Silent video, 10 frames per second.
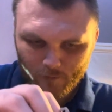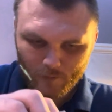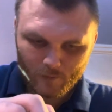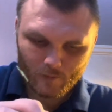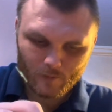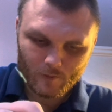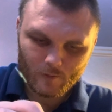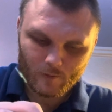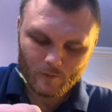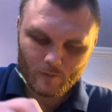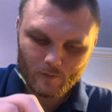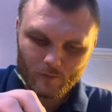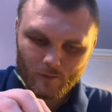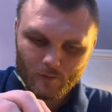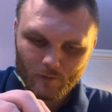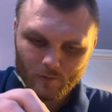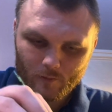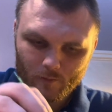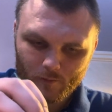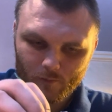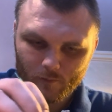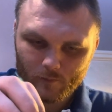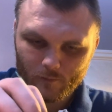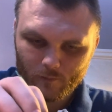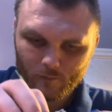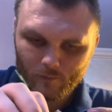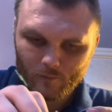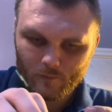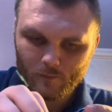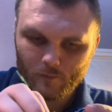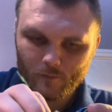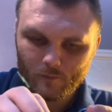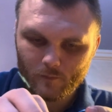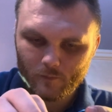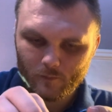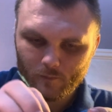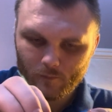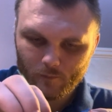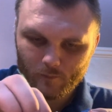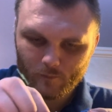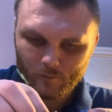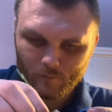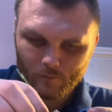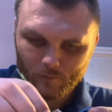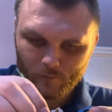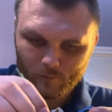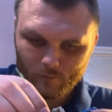Nobody speaks.